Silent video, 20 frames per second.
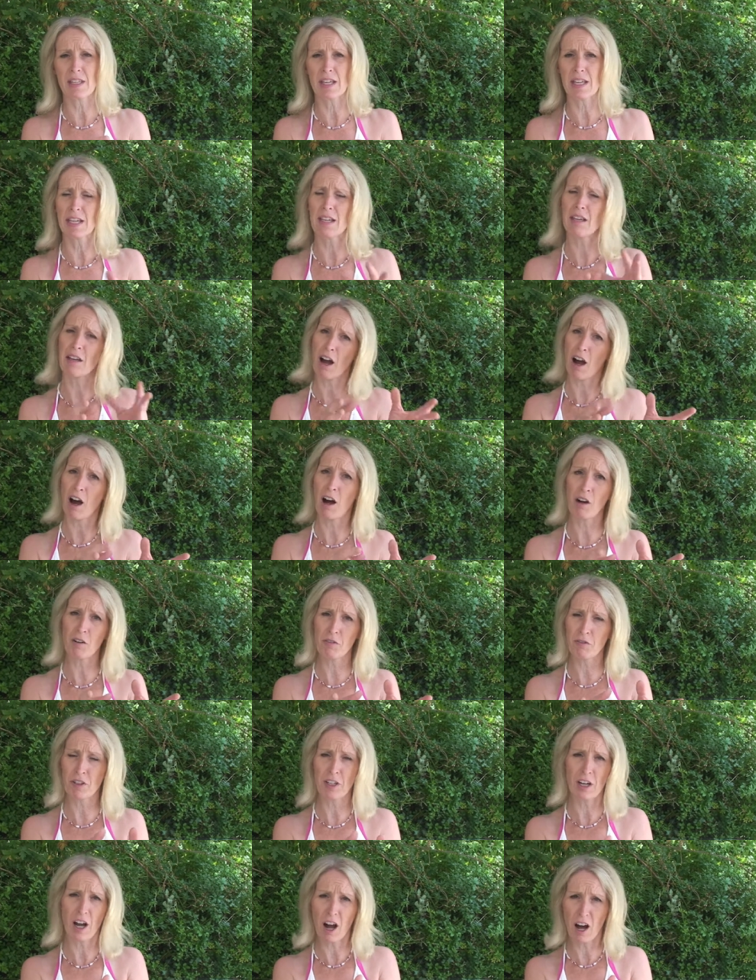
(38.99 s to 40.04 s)
the
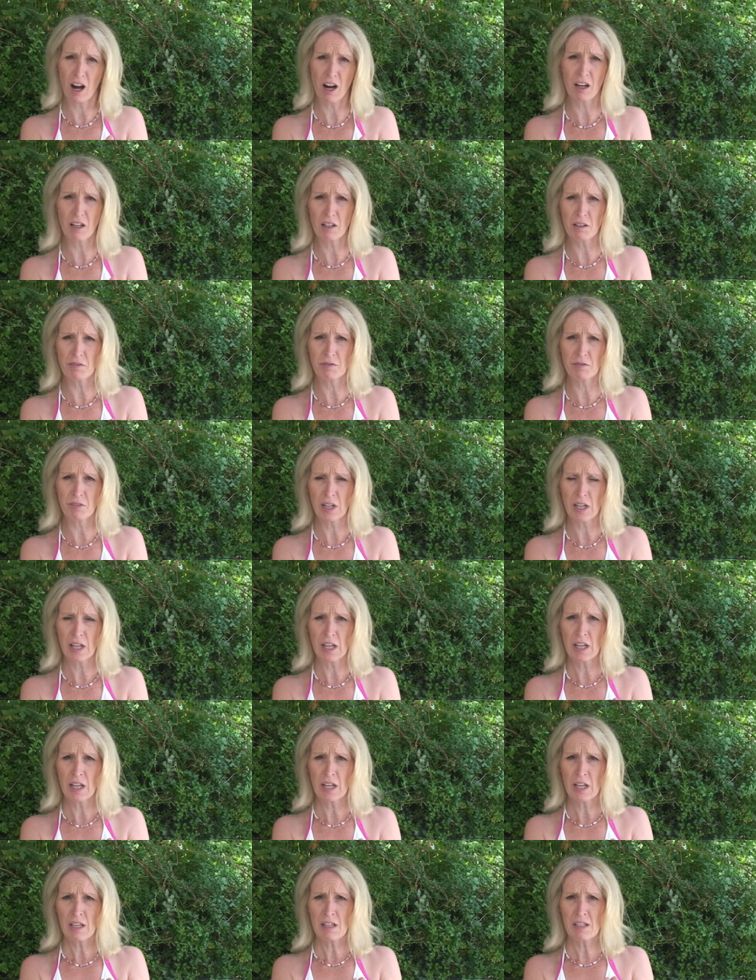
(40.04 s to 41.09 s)
half and half,
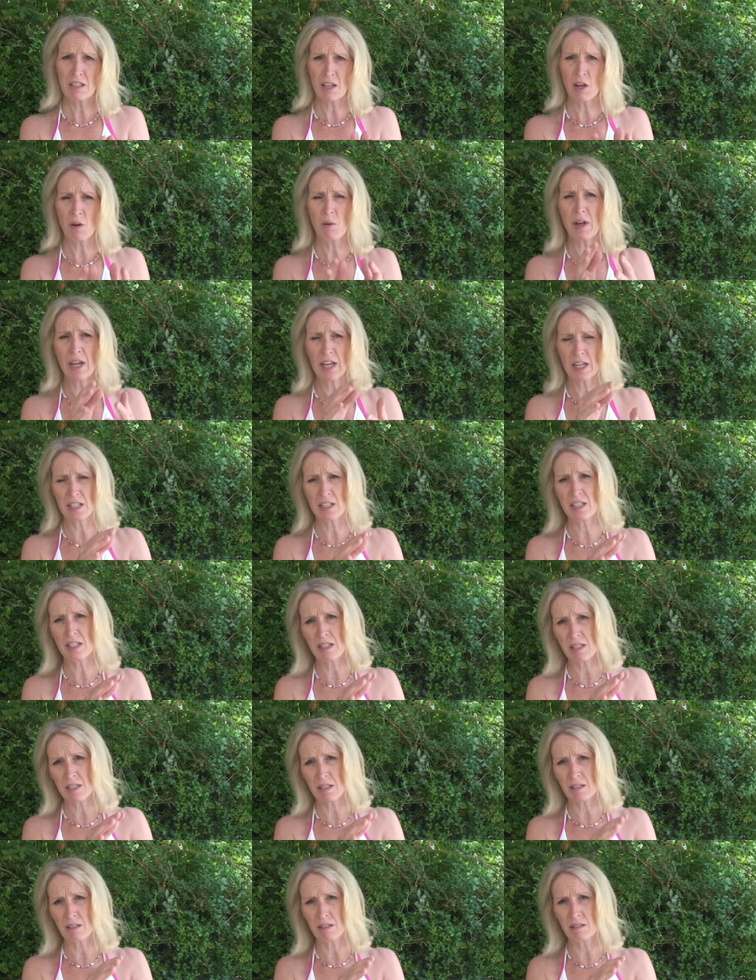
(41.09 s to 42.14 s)
so
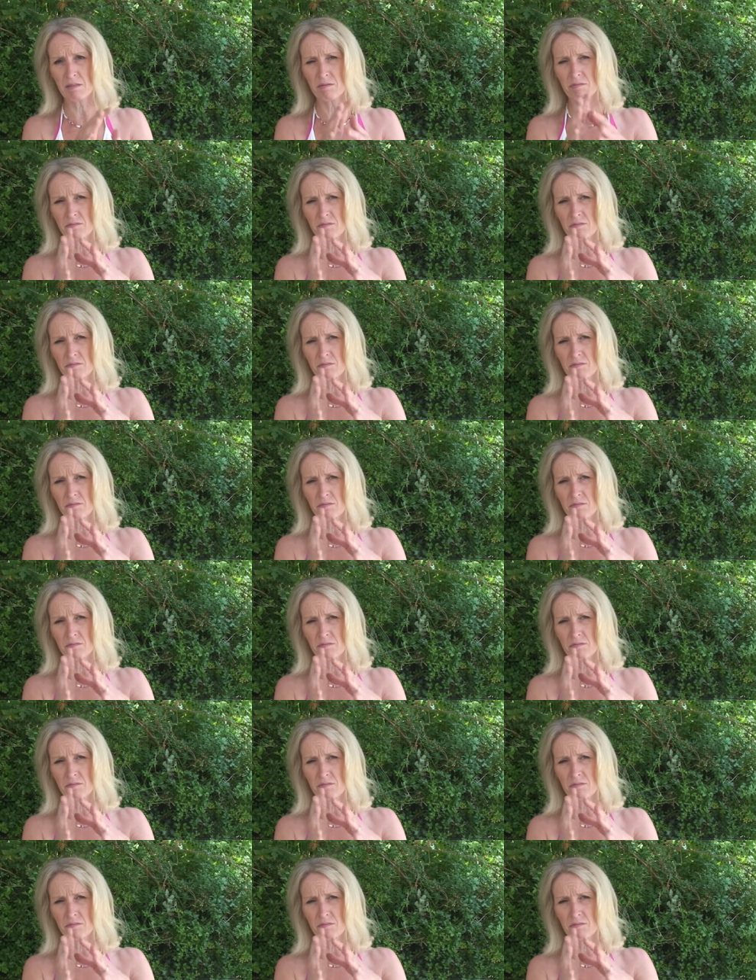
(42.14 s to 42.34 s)
it's